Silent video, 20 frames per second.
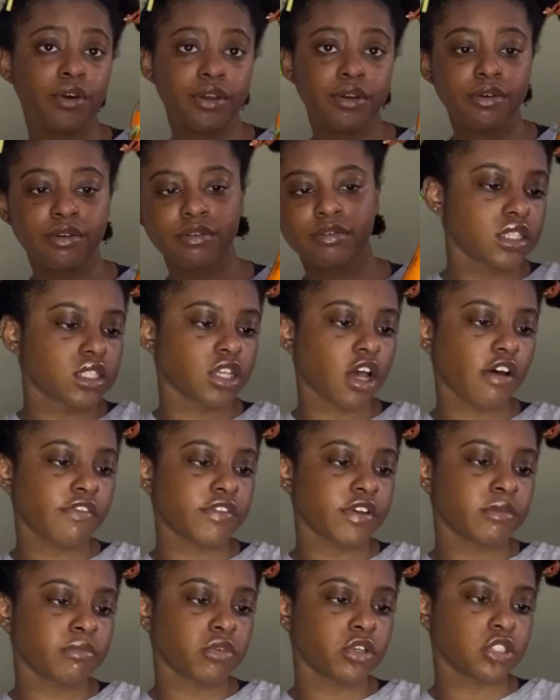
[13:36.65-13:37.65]
oil.
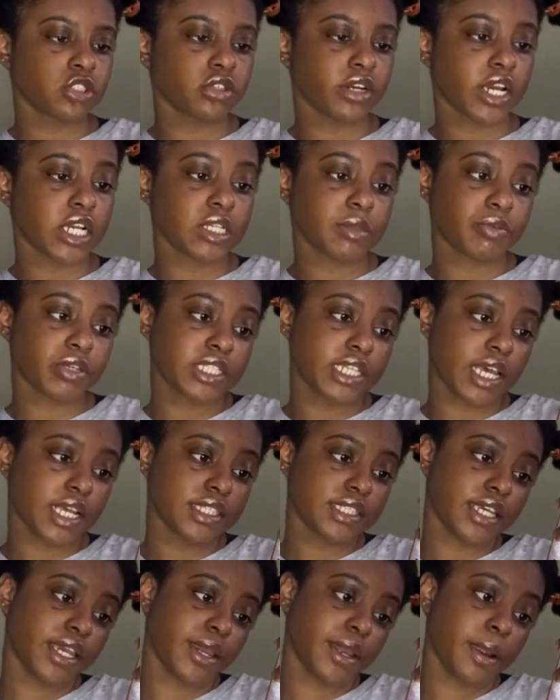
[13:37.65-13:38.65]
Soften, moisturize,
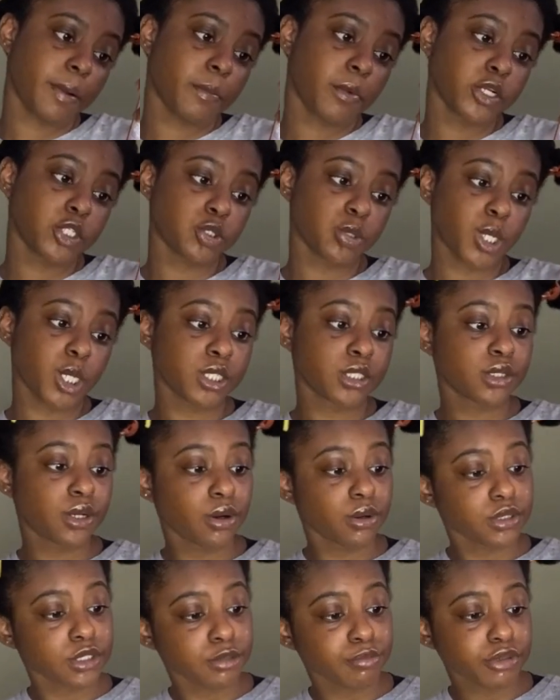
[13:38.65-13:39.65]
protects hair, moisturize,
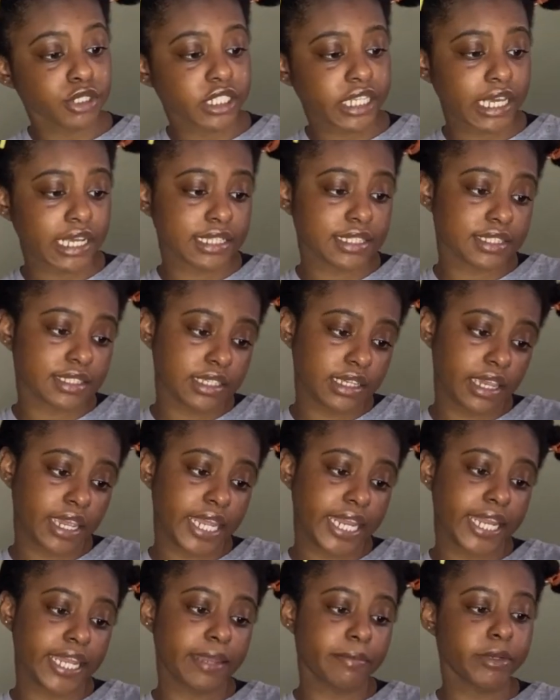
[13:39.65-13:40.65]
coats, and protects
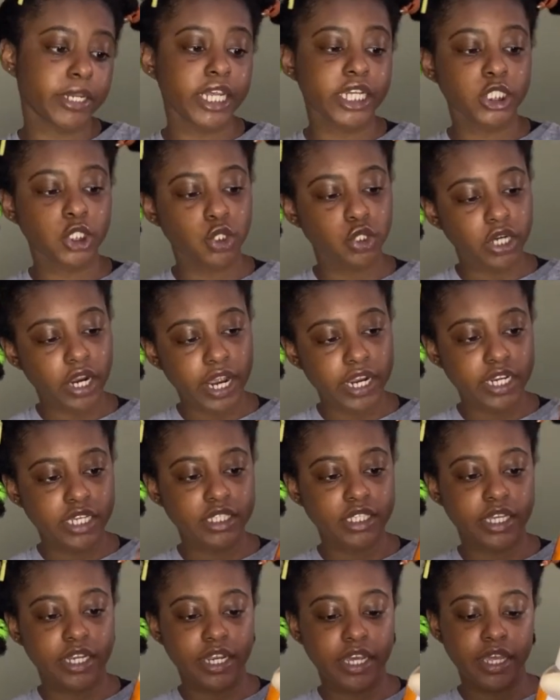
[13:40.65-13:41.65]
skin, eliminates
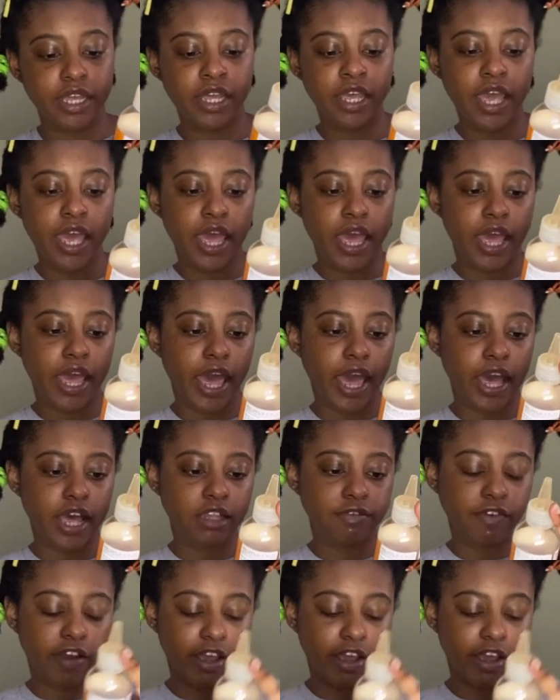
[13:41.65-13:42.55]
dryness, and it has